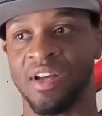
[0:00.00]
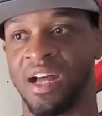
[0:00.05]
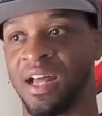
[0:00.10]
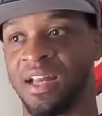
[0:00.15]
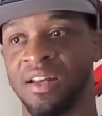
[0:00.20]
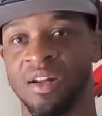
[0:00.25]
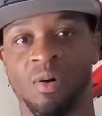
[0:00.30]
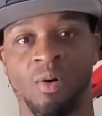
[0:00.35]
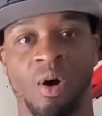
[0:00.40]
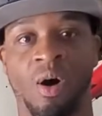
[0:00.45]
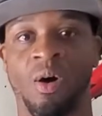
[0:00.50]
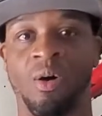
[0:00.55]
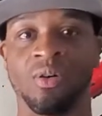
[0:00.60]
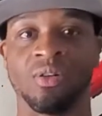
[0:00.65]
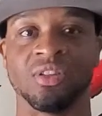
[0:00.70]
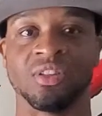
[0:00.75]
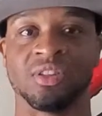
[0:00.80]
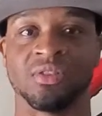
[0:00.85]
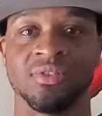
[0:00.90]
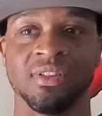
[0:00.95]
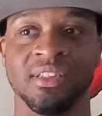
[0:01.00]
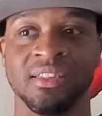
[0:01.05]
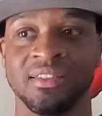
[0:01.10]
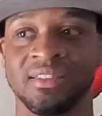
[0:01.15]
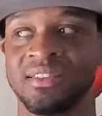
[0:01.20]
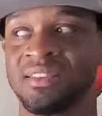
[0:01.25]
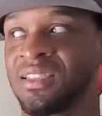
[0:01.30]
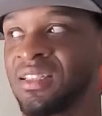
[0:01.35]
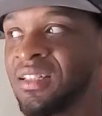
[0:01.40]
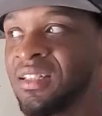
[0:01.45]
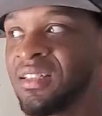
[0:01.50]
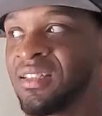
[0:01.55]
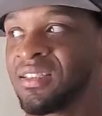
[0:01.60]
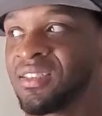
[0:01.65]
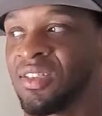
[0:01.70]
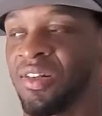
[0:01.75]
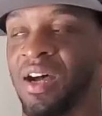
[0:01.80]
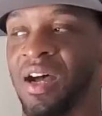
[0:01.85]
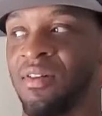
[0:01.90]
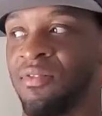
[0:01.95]
I know all the streets,
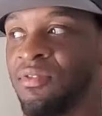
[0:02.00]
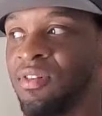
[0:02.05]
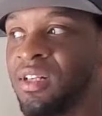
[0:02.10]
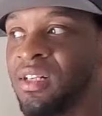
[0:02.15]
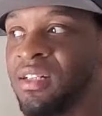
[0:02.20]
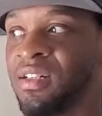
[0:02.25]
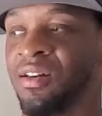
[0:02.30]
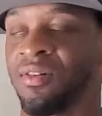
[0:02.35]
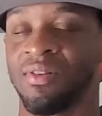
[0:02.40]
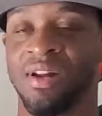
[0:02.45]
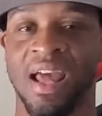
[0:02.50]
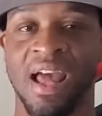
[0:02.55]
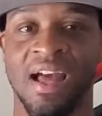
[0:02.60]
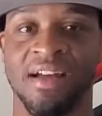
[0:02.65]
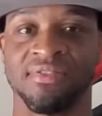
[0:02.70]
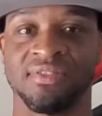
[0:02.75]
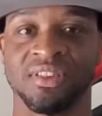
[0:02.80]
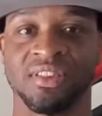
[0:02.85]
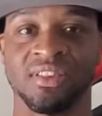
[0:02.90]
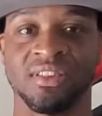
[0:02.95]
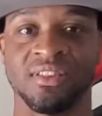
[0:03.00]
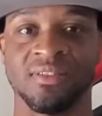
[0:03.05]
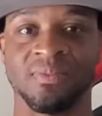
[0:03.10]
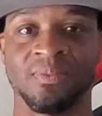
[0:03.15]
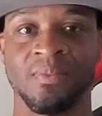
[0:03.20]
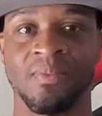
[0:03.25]
so I really don't have to,